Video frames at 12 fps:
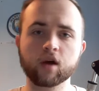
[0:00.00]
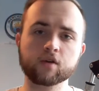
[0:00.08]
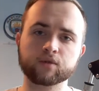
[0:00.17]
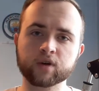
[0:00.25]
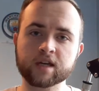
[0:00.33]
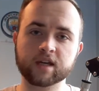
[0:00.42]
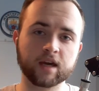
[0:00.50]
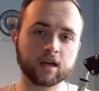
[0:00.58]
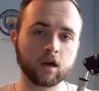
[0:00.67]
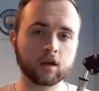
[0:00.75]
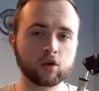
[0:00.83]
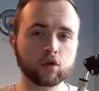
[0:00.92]
Free
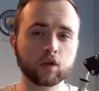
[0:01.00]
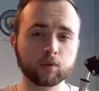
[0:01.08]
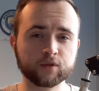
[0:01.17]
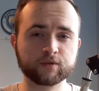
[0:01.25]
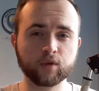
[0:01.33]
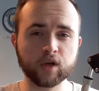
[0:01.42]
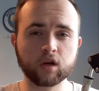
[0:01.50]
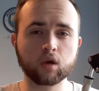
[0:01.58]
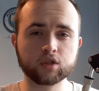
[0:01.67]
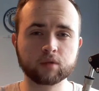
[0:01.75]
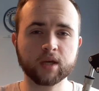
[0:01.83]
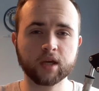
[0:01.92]
kick, it was very
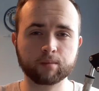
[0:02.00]
close to being a